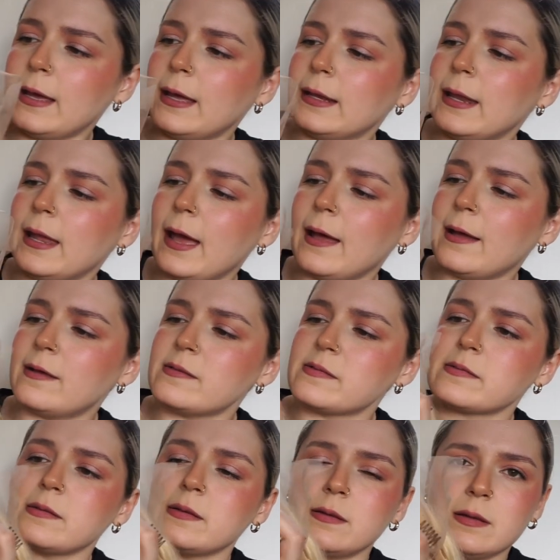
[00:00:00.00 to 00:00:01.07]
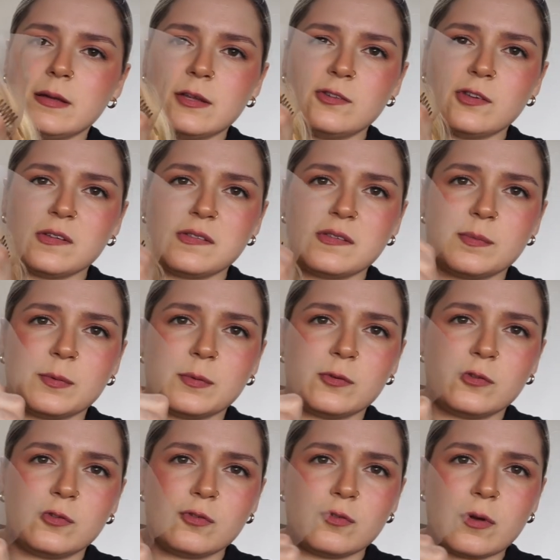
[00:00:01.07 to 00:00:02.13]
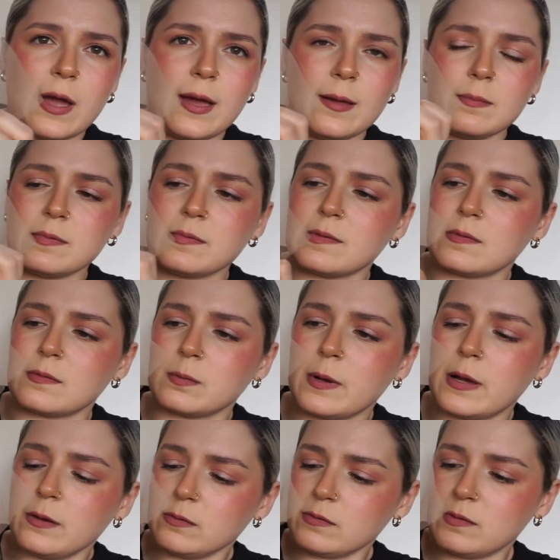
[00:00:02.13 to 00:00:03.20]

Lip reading: And it has adjustable straps as well,